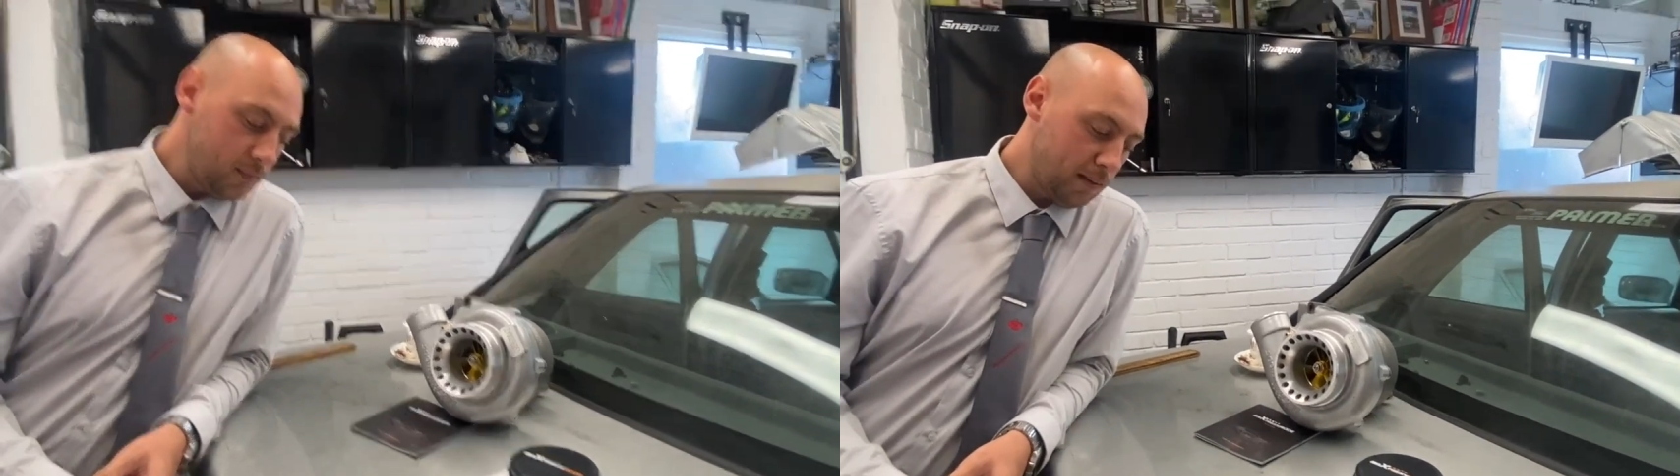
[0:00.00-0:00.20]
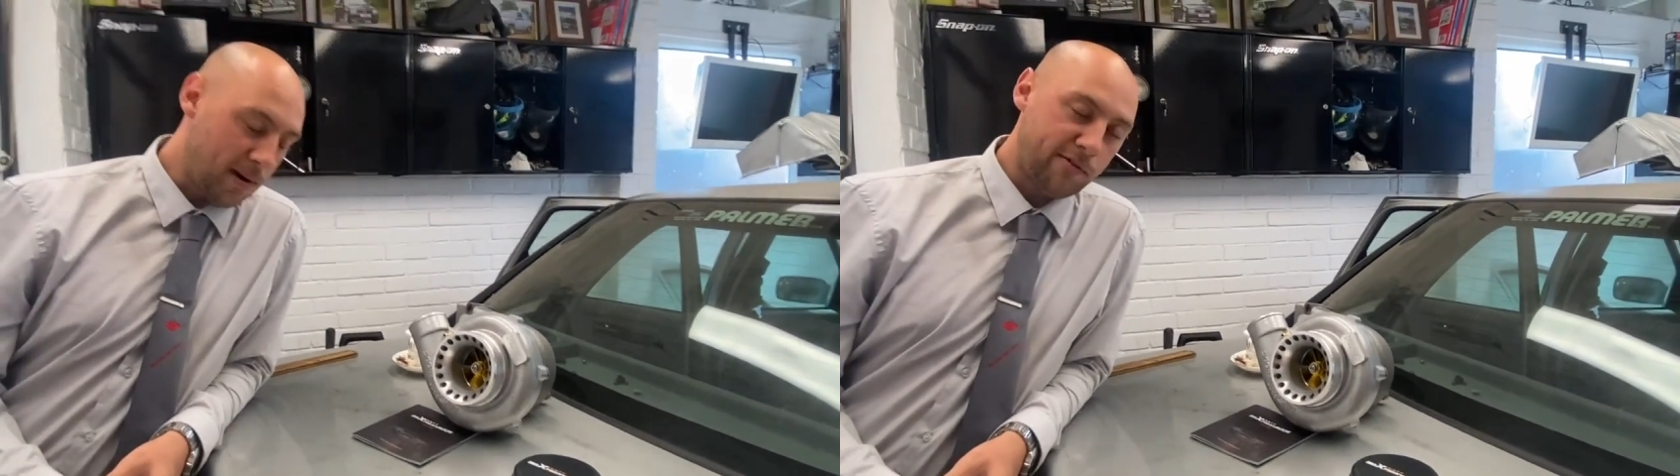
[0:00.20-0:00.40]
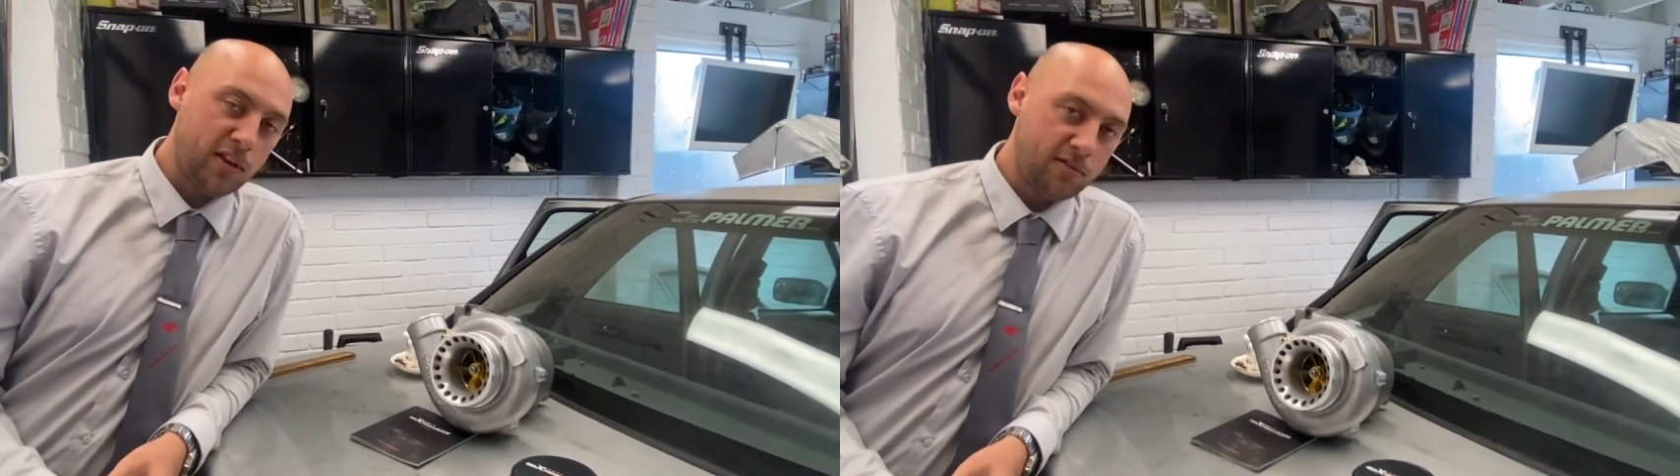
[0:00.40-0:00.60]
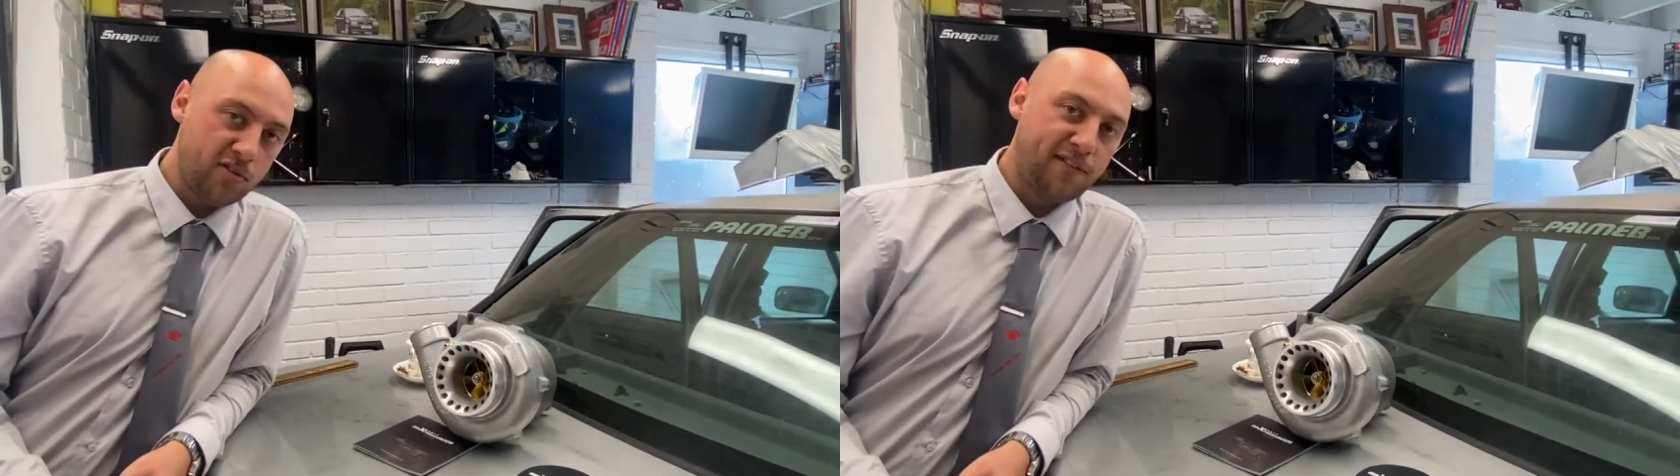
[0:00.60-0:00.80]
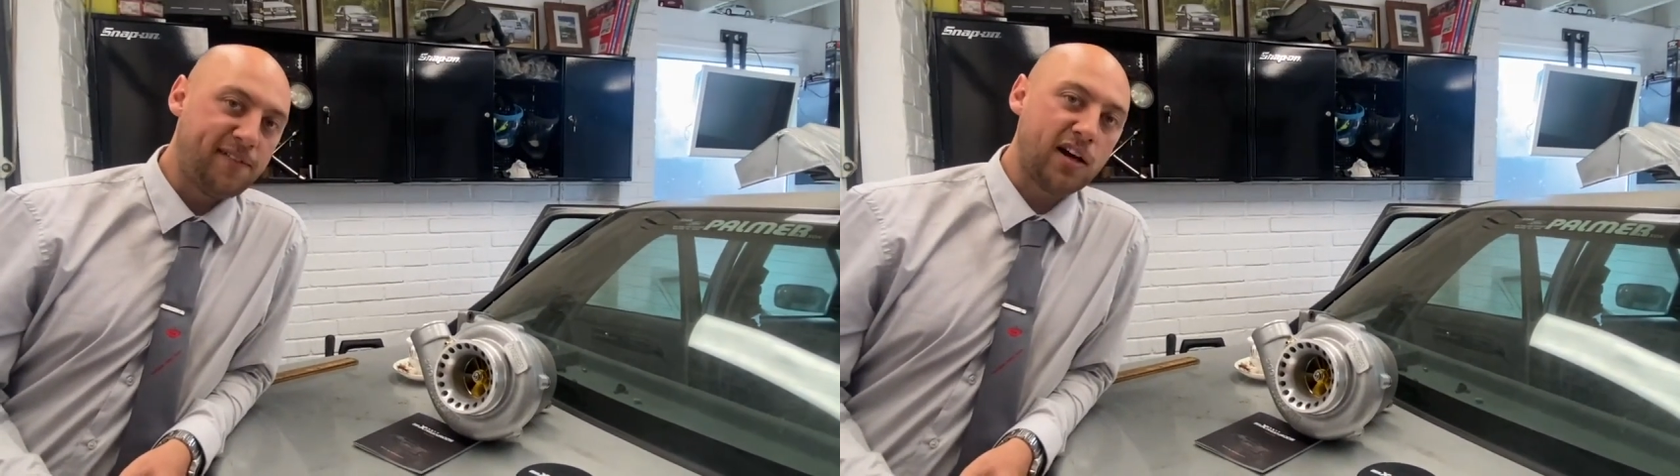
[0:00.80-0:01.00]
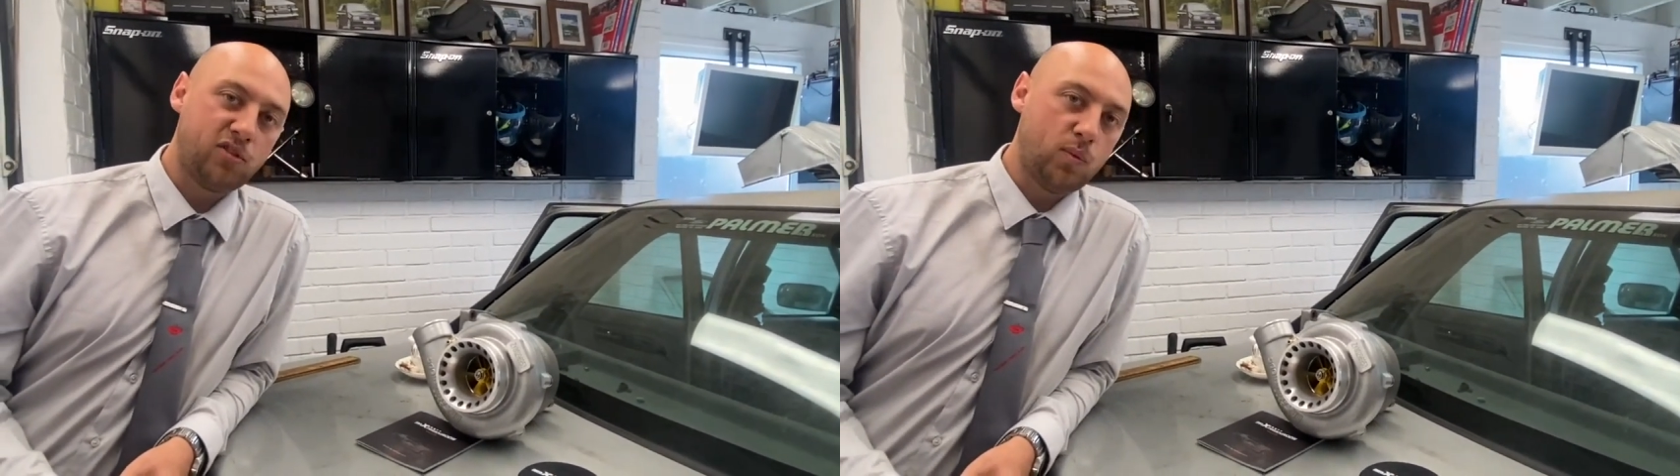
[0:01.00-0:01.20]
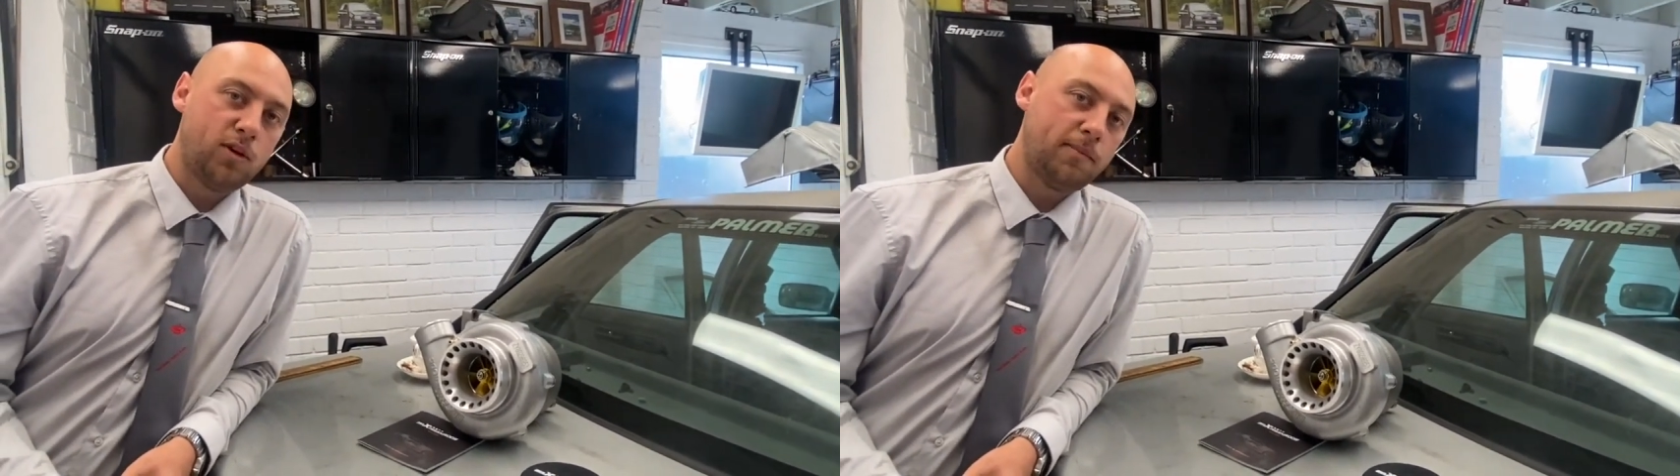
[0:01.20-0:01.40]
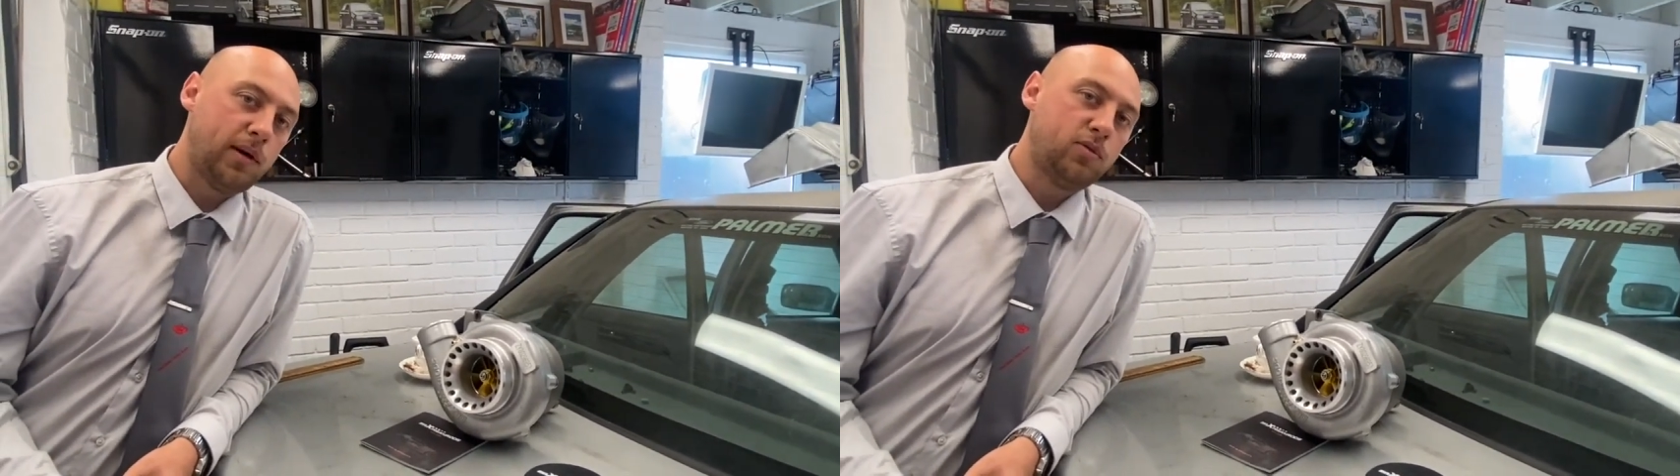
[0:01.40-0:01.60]
apparently there is a fast one
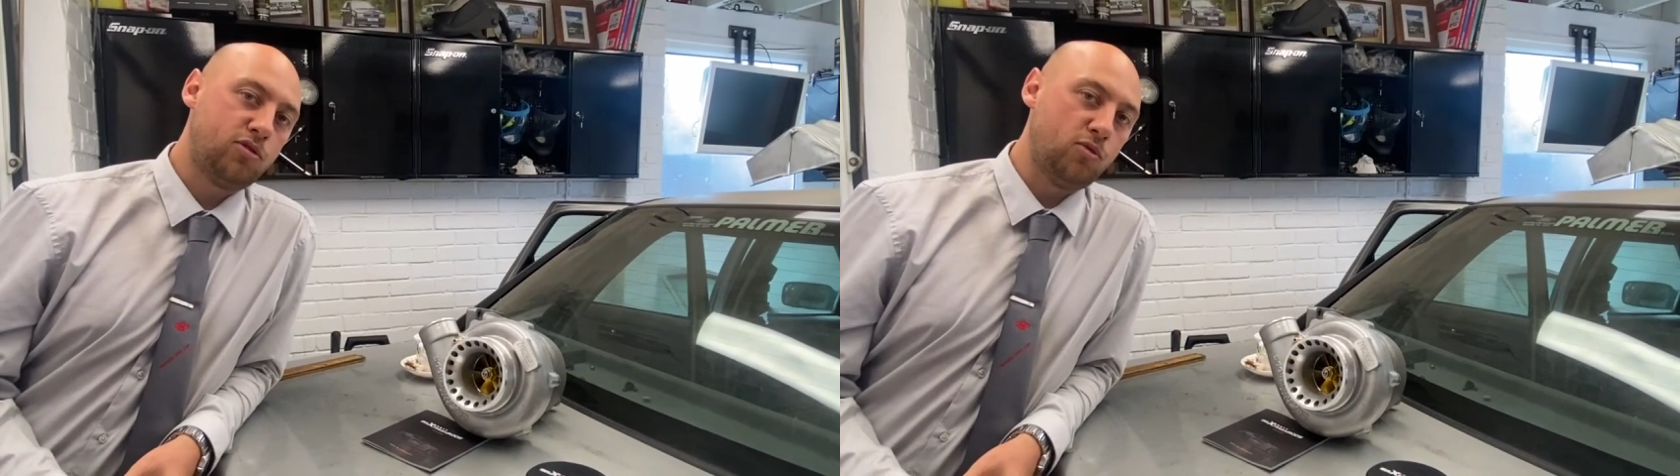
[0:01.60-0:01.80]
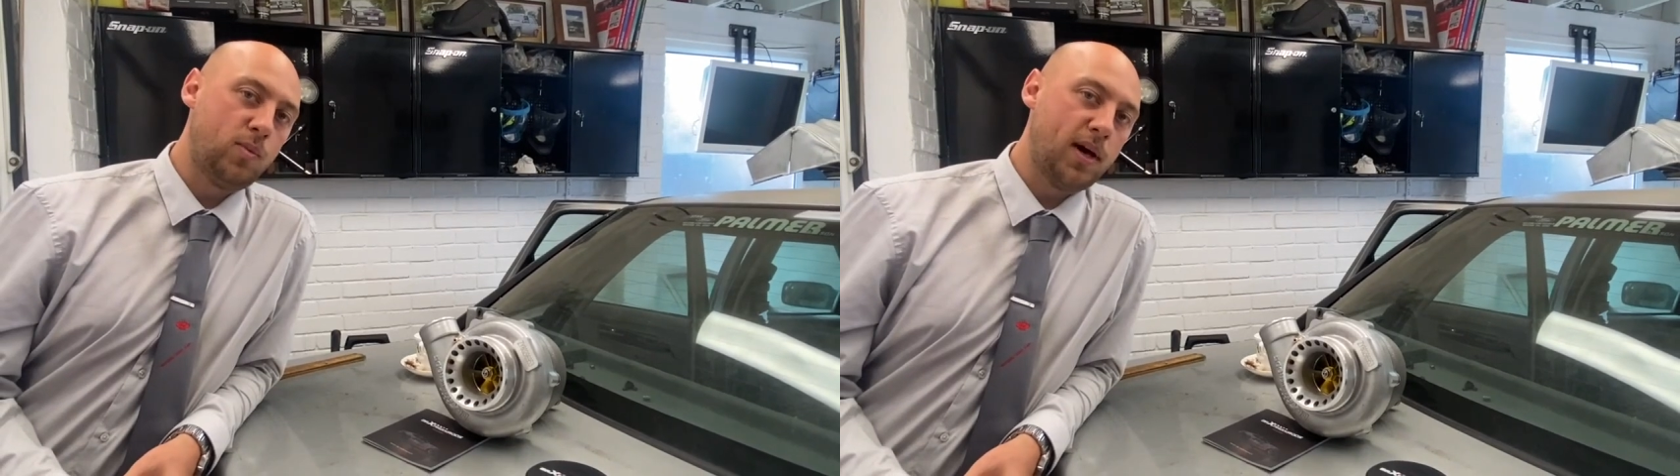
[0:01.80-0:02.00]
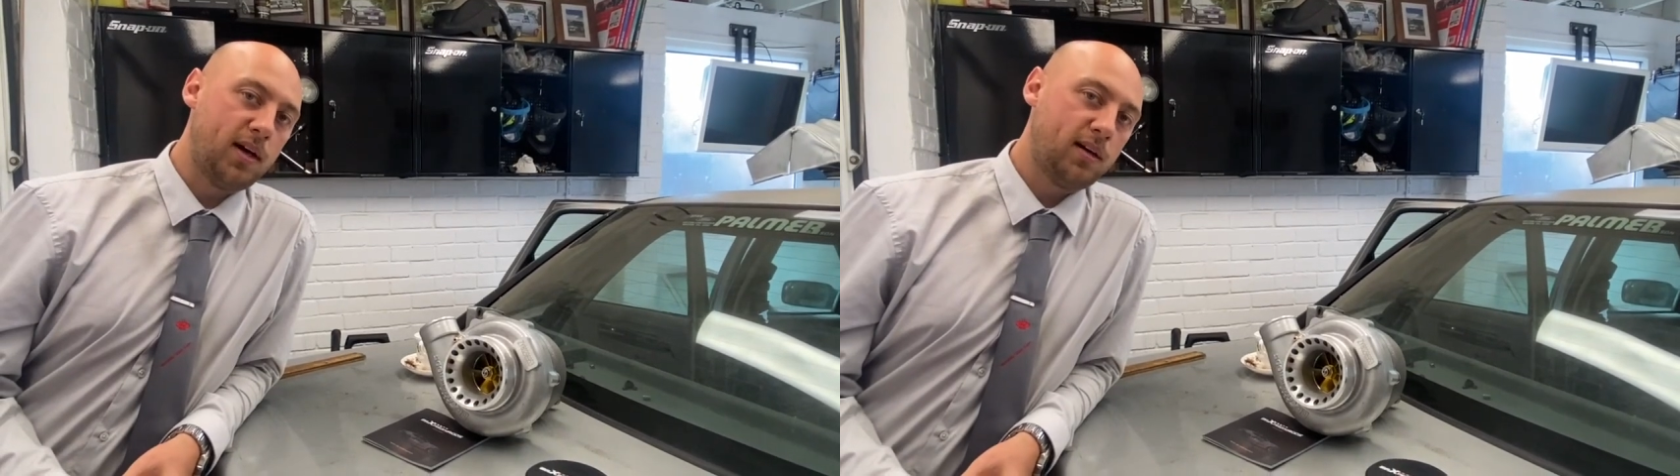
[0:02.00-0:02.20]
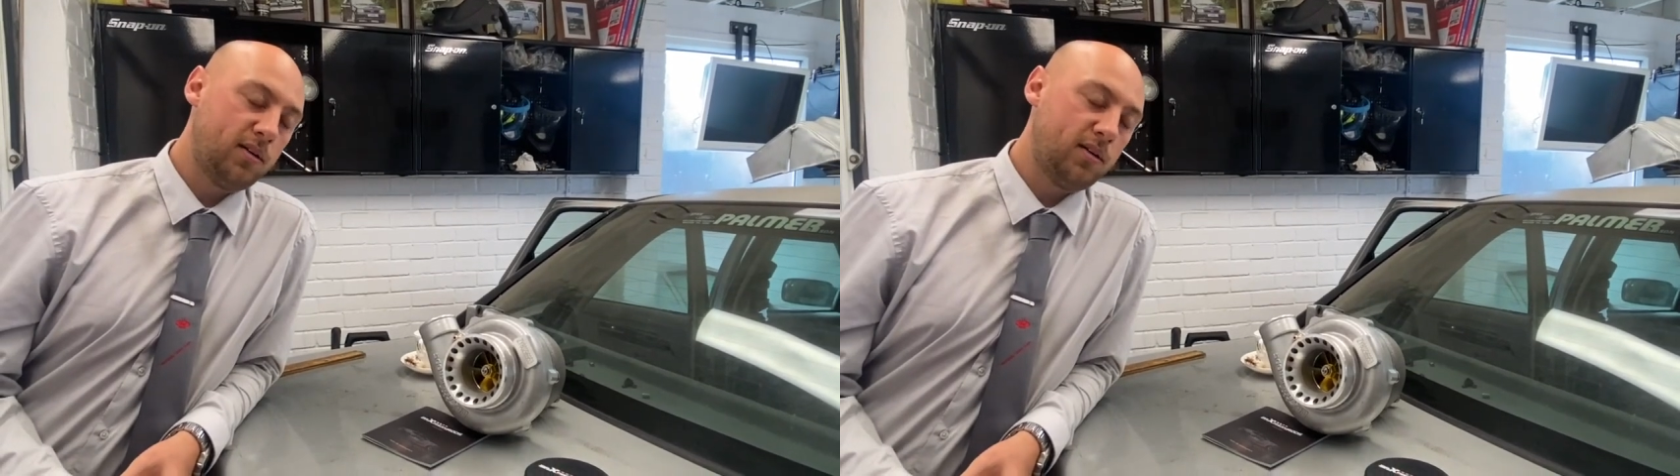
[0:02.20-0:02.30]
about somewhere.